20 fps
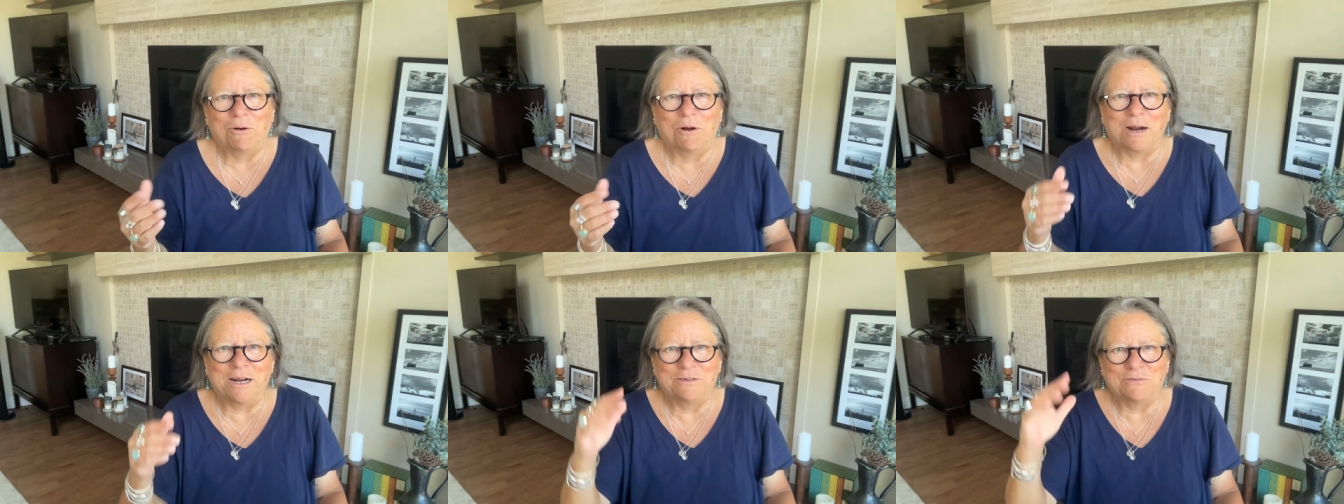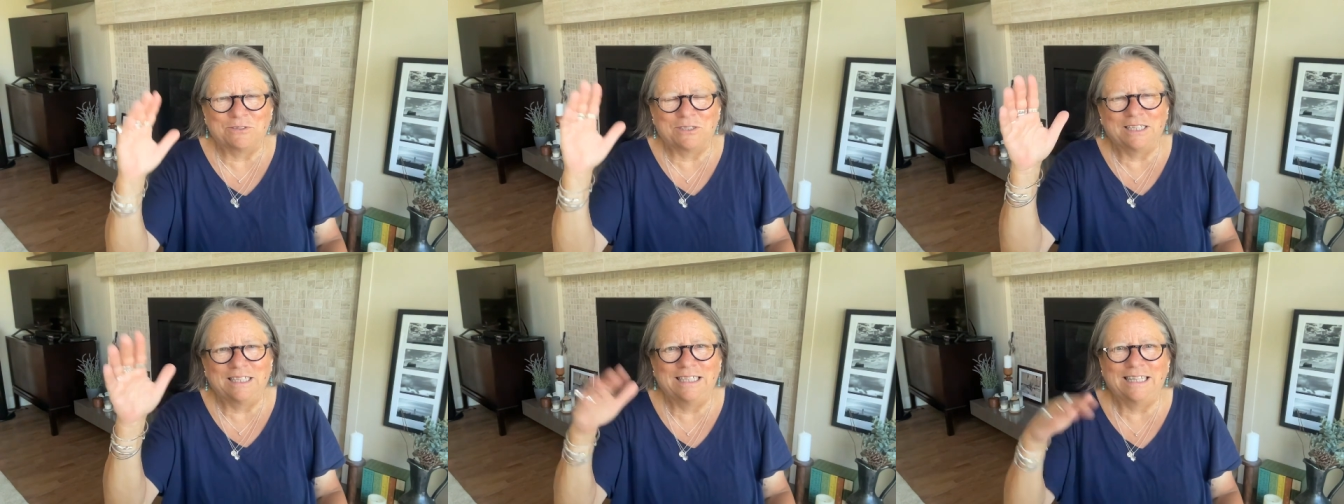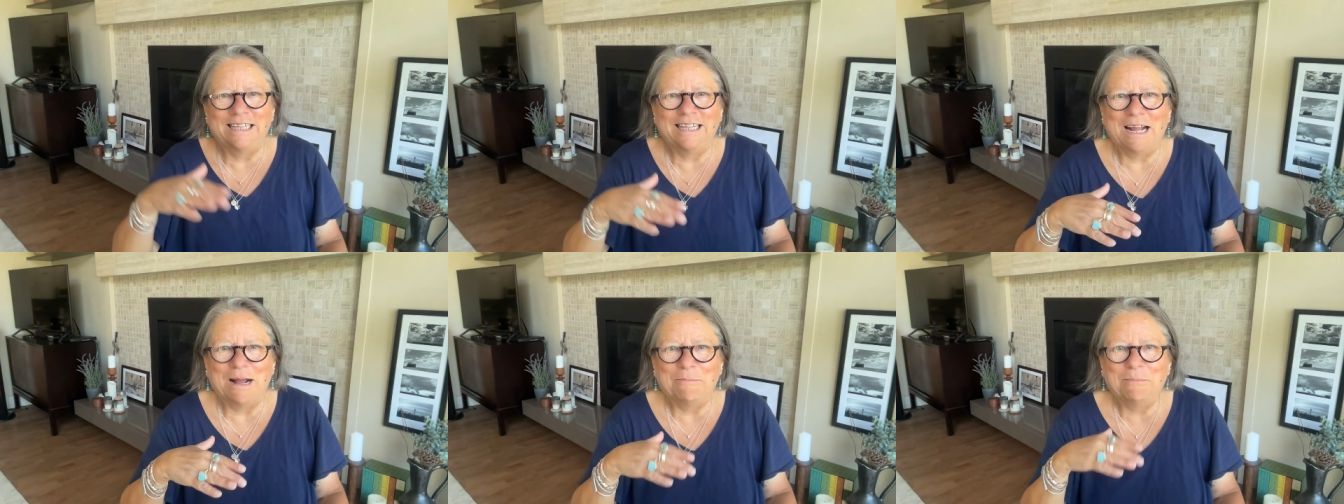gracefully
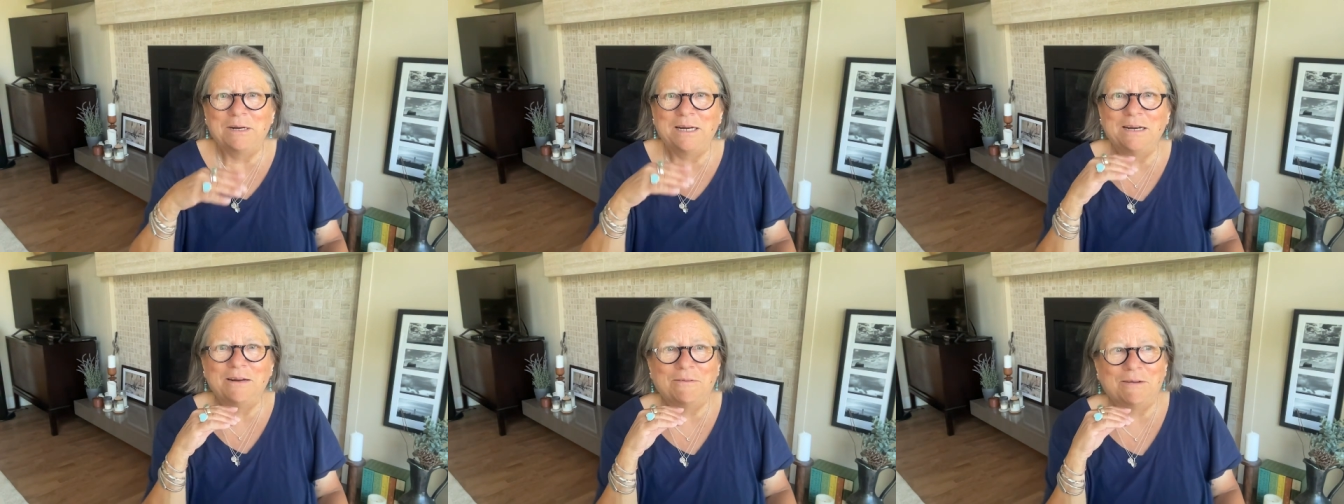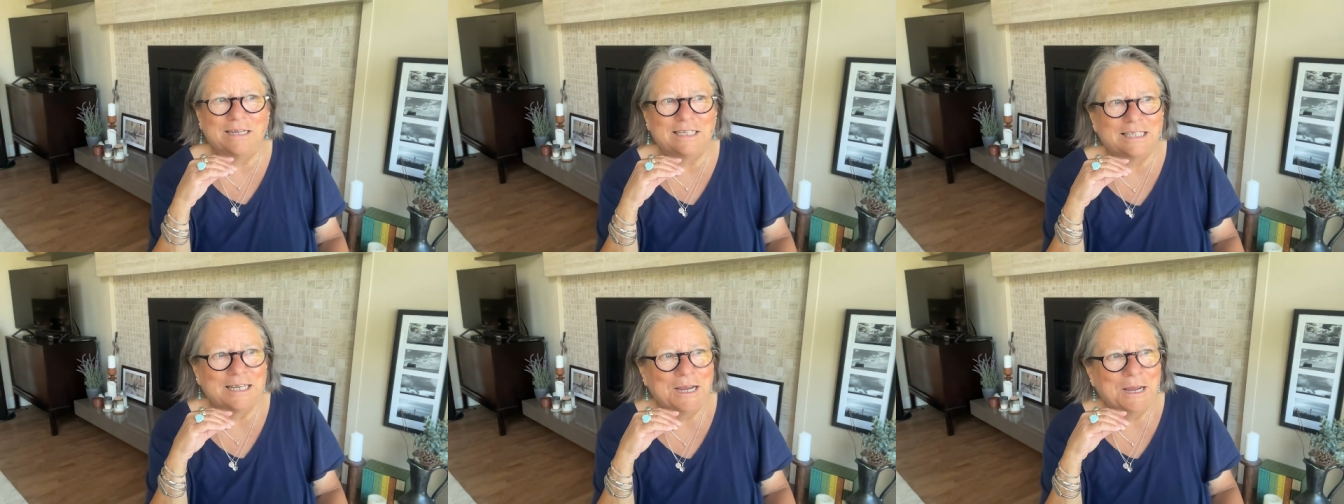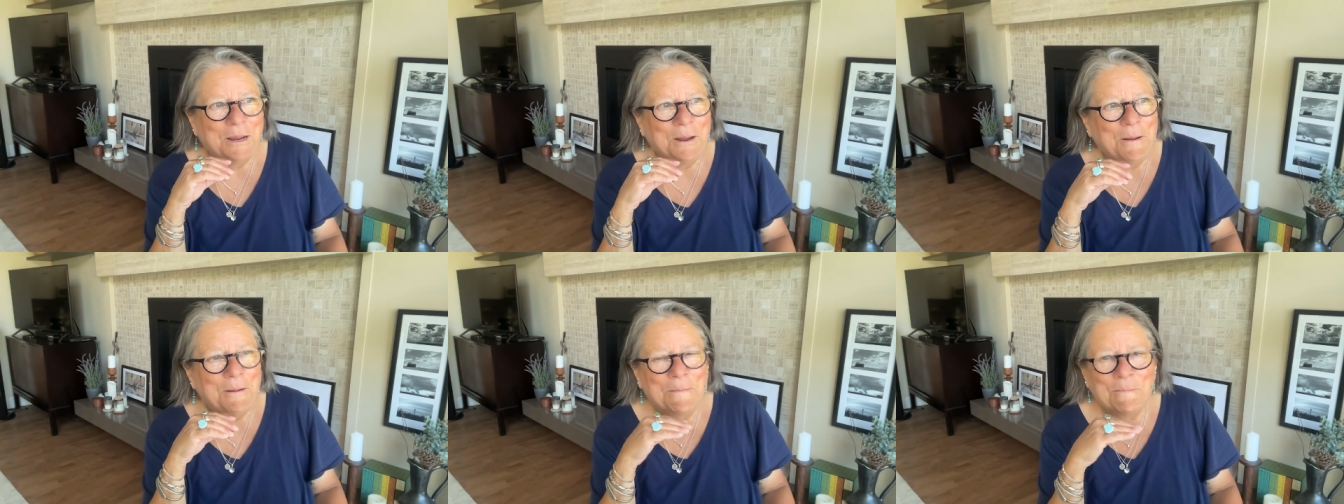than that, but anyways,
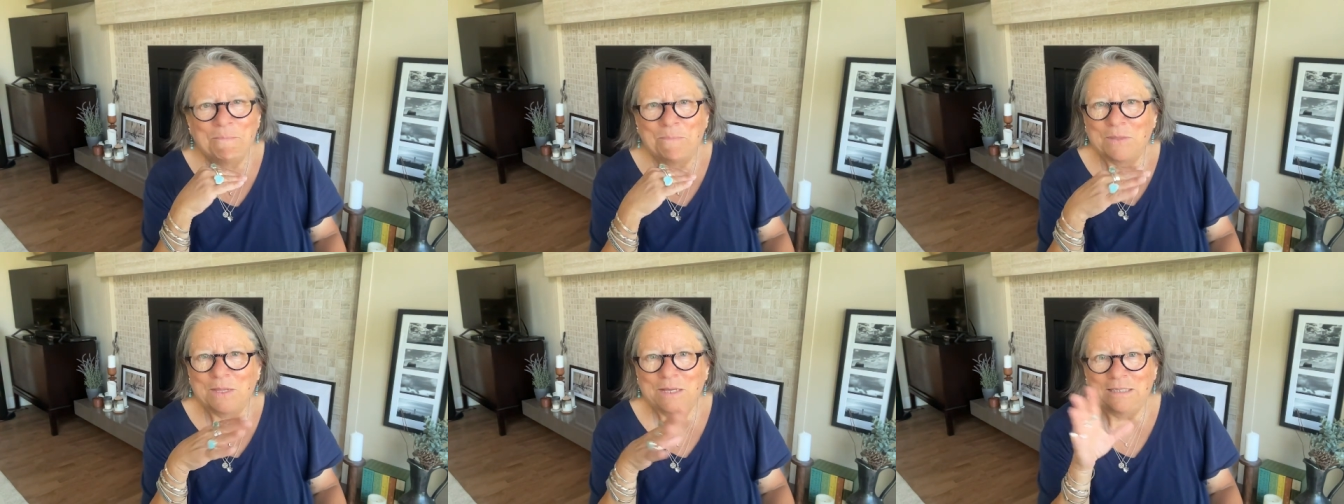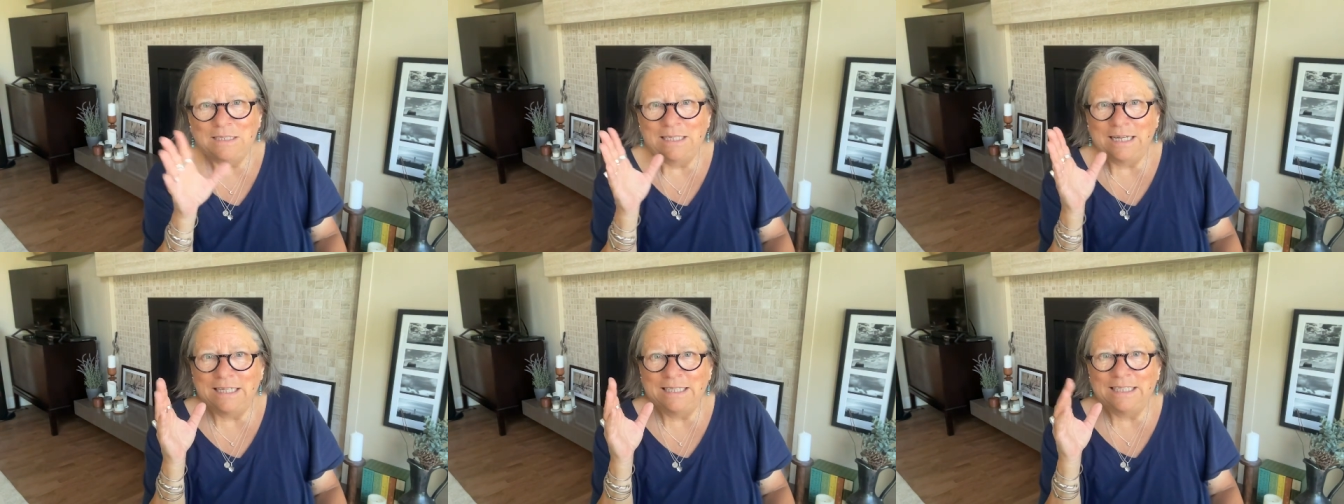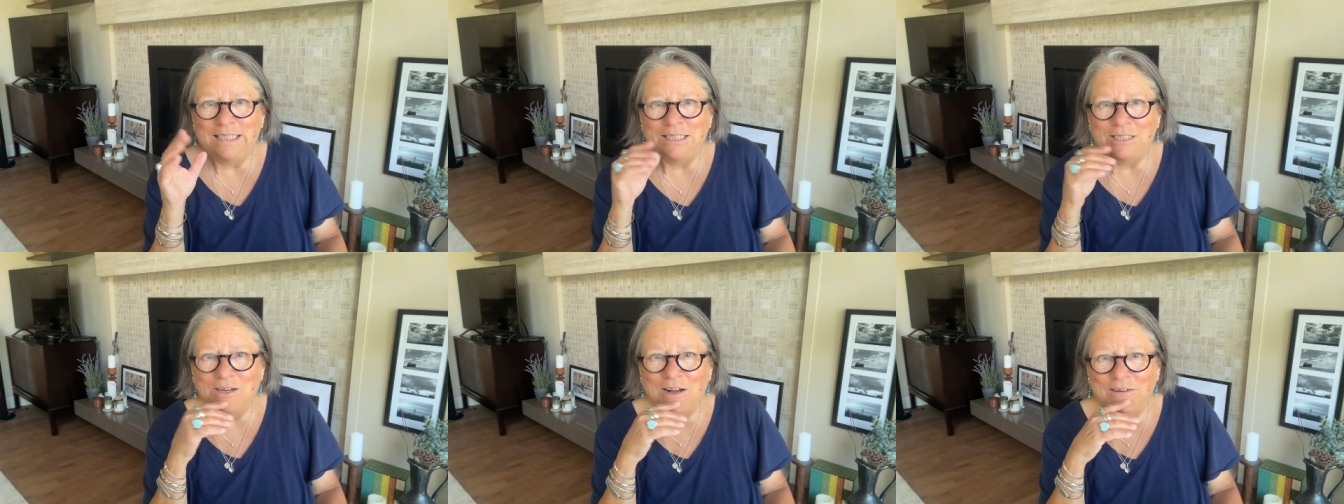sent
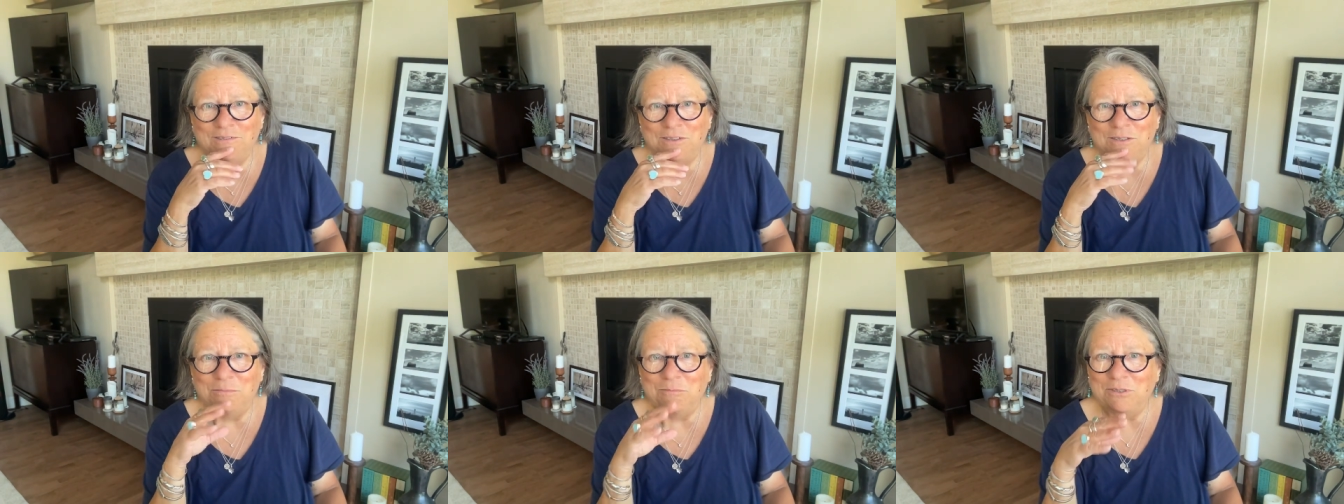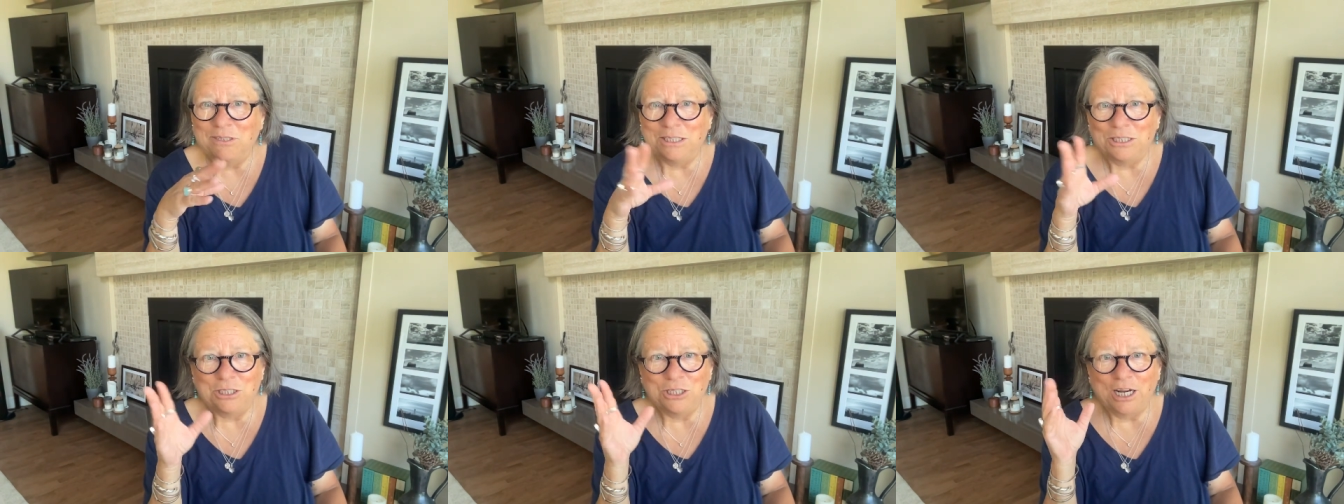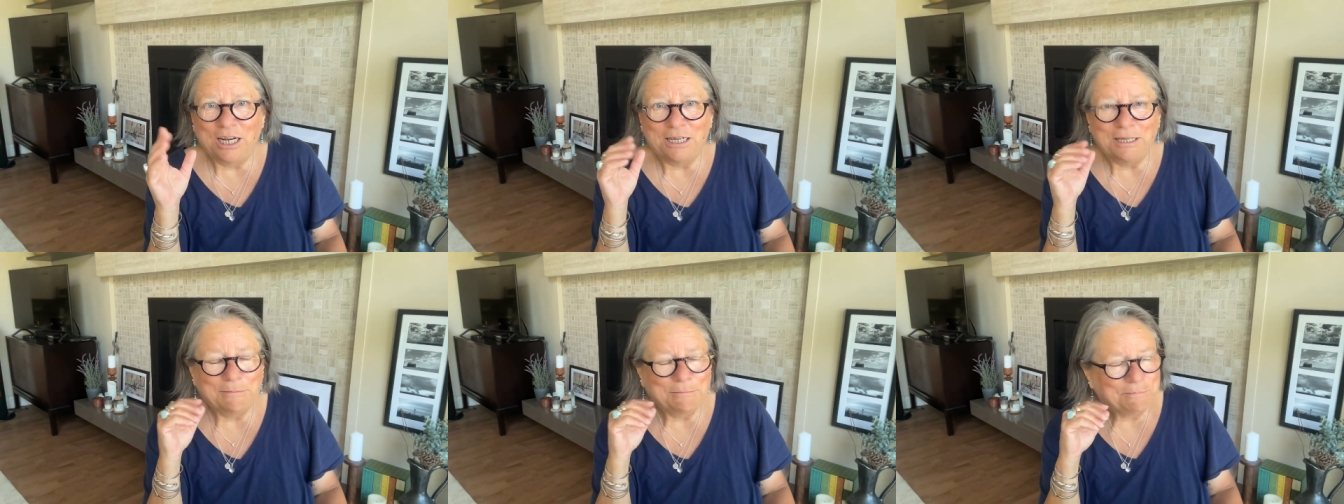this off to him with the
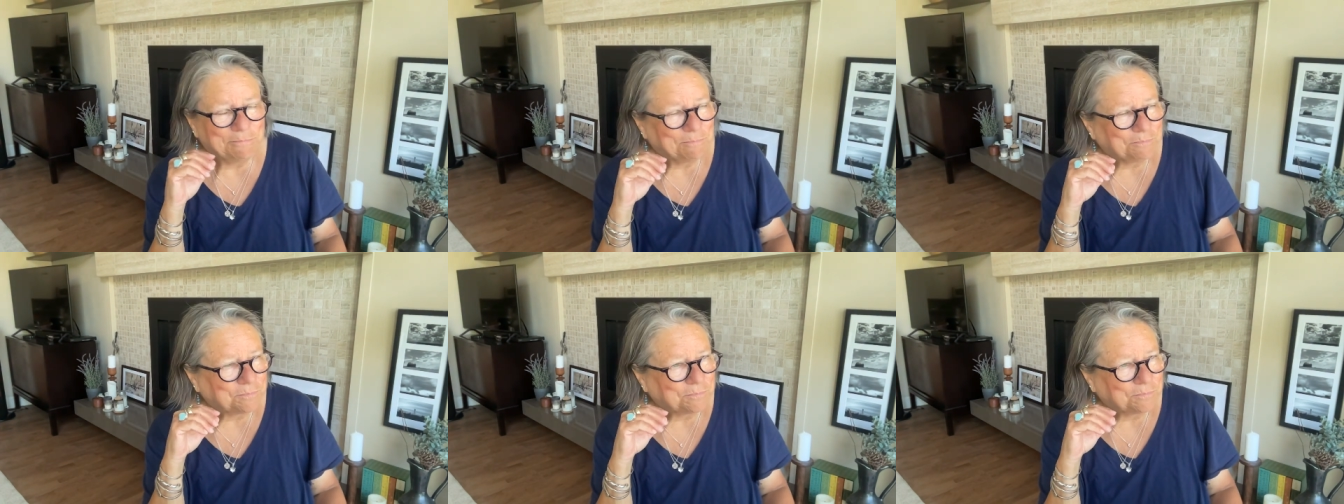check,